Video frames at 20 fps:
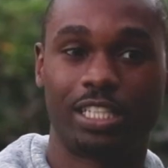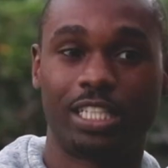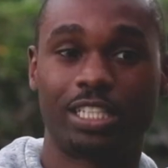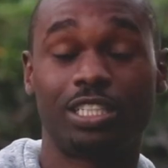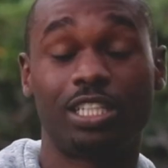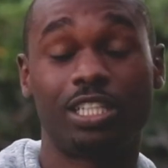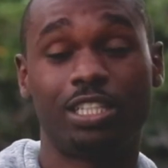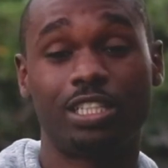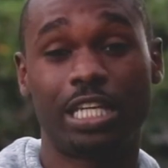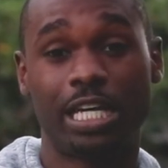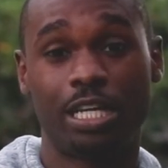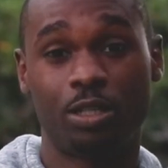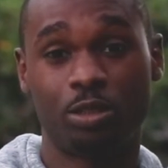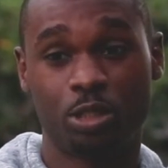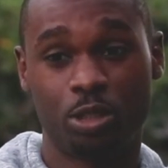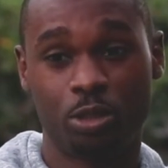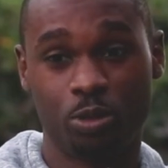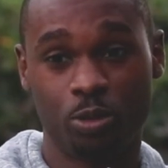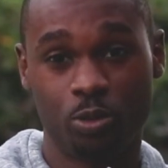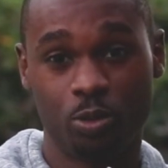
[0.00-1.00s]
Let's get down
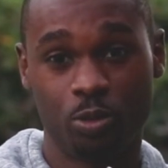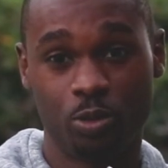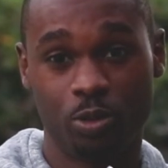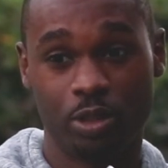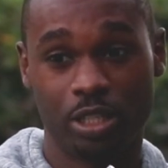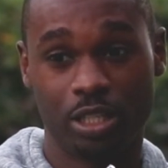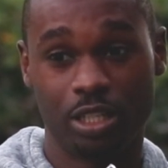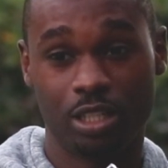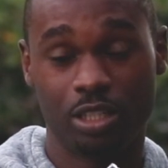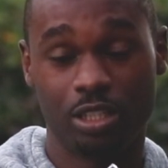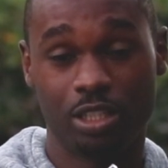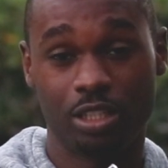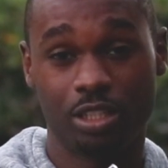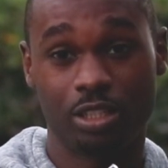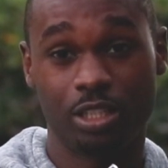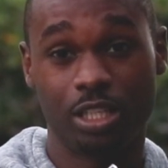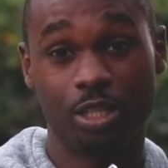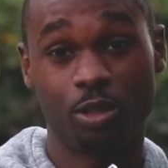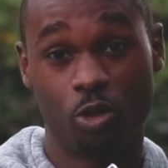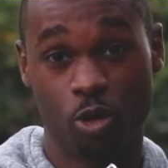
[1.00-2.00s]
to
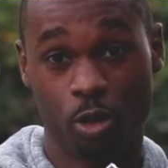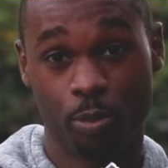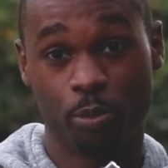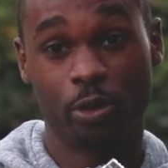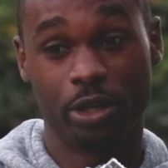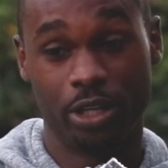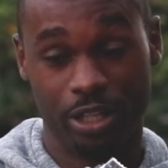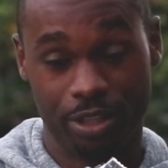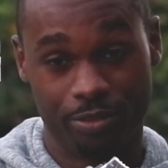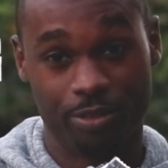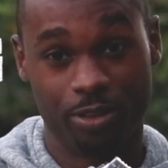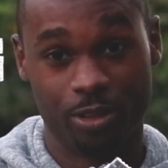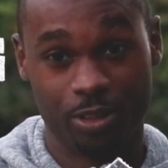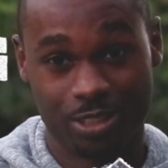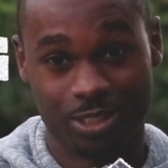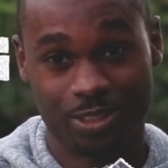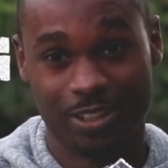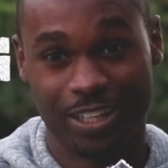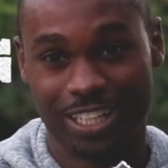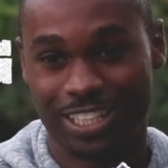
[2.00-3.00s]
incorporating
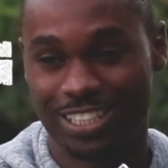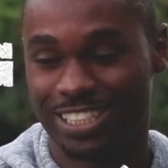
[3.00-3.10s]
first, right?